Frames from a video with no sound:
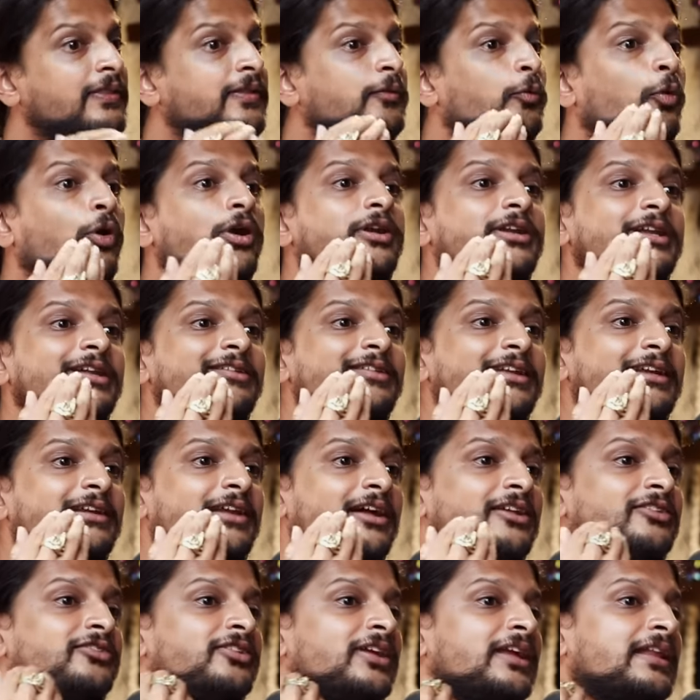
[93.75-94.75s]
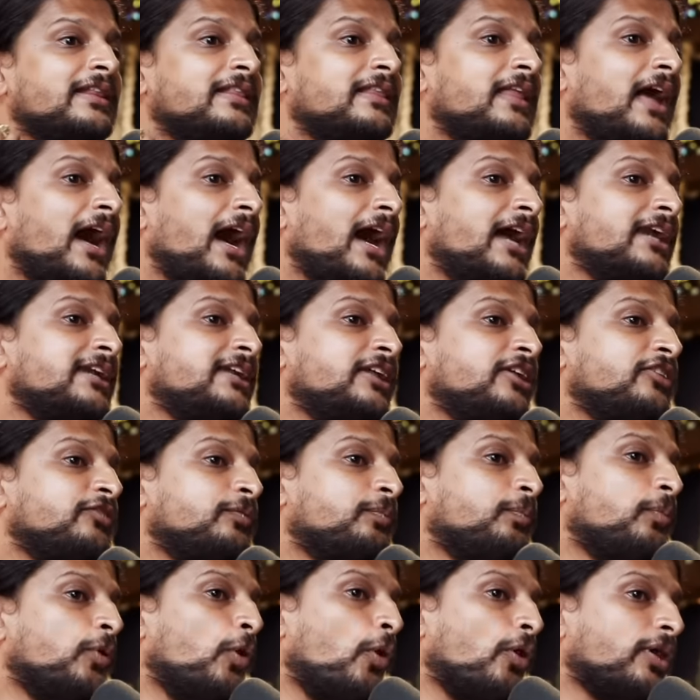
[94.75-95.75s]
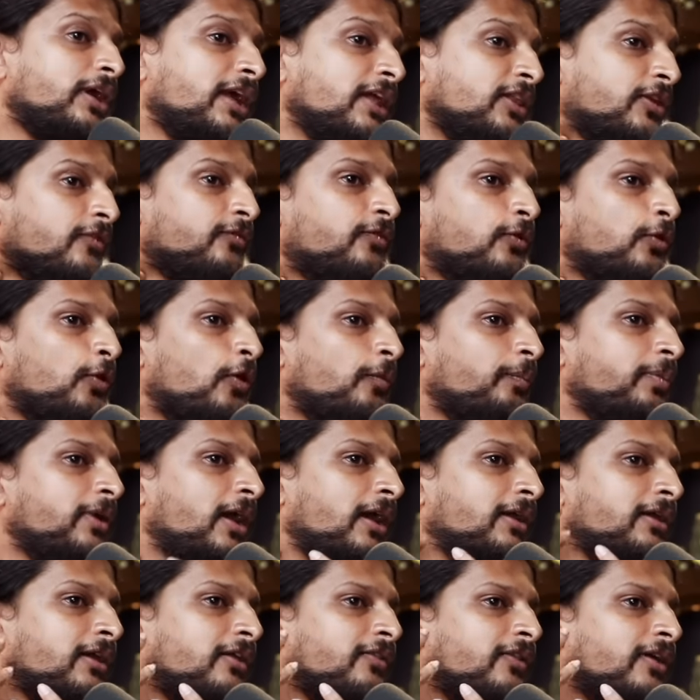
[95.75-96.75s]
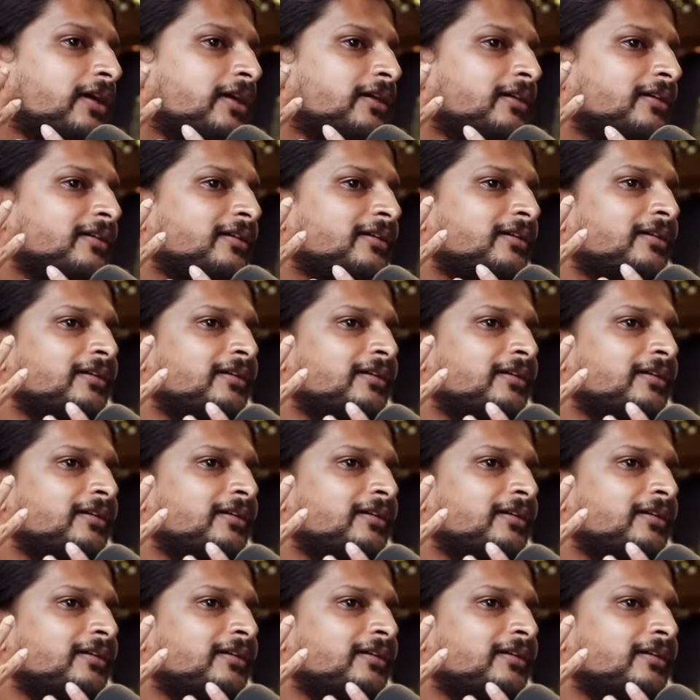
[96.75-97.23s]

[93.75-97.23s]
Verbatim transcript: What is he touching? That he's blocking the flow of prana there.